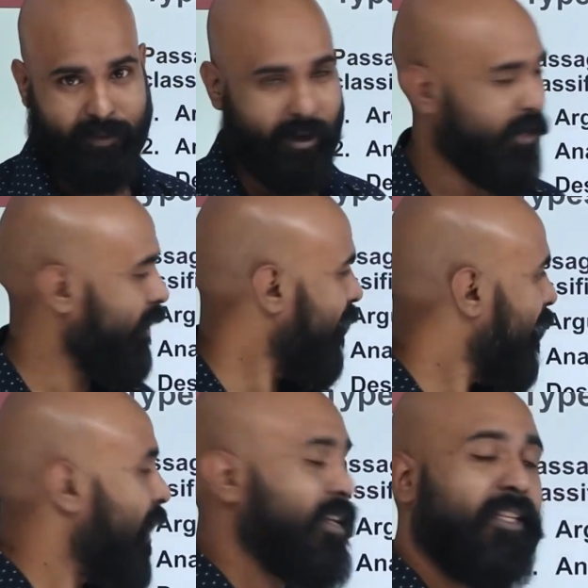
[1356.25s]
Alright?
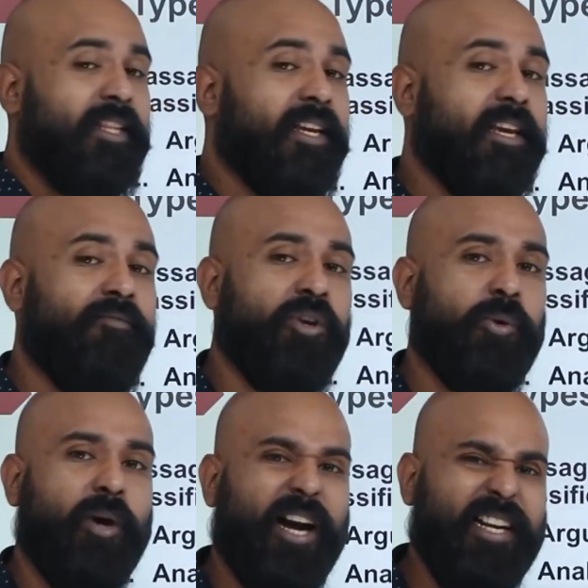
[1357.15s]
As in they give
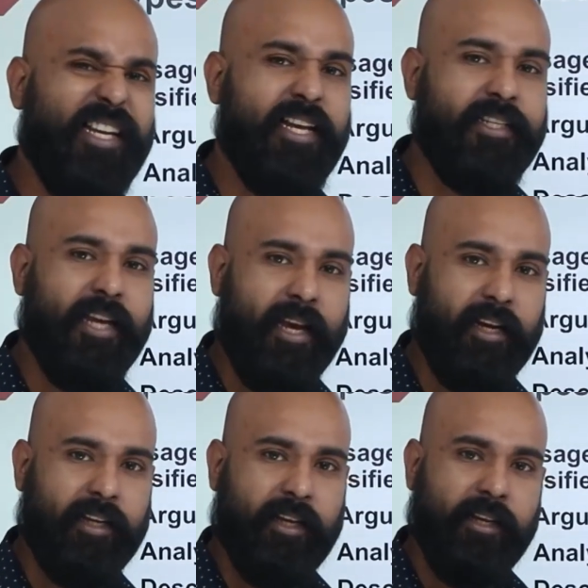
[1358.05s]
you a
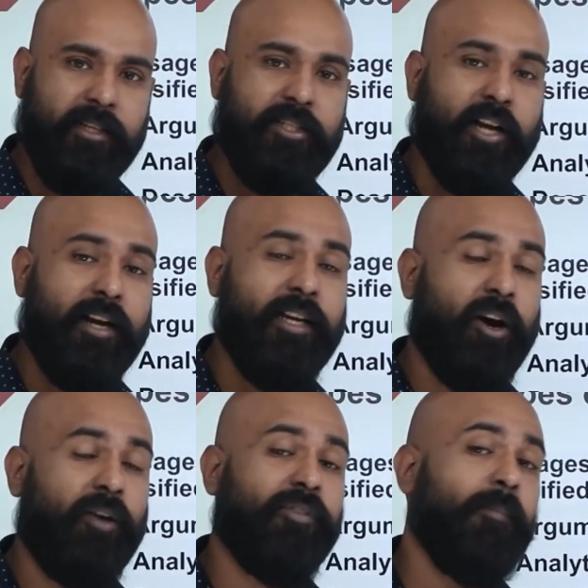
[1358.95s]
detailed study
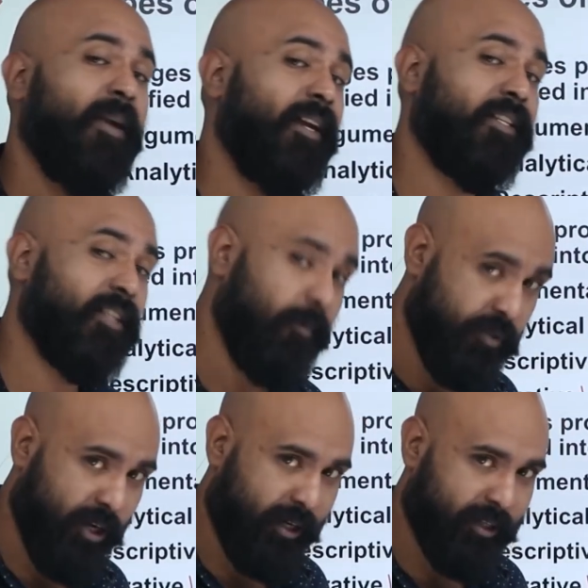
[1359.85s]
of the main
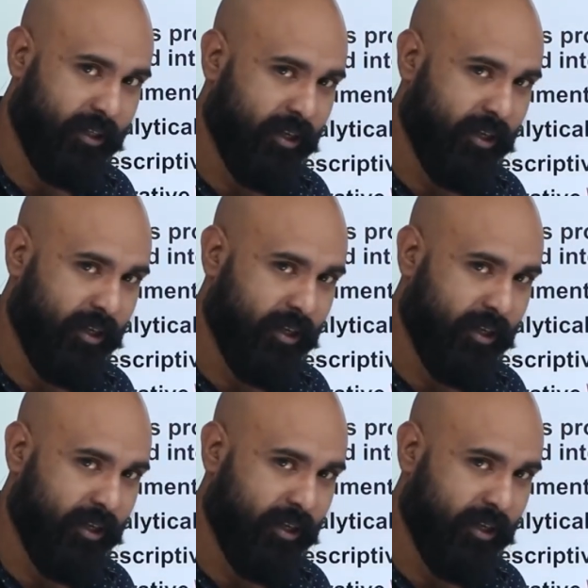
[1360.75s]
subject,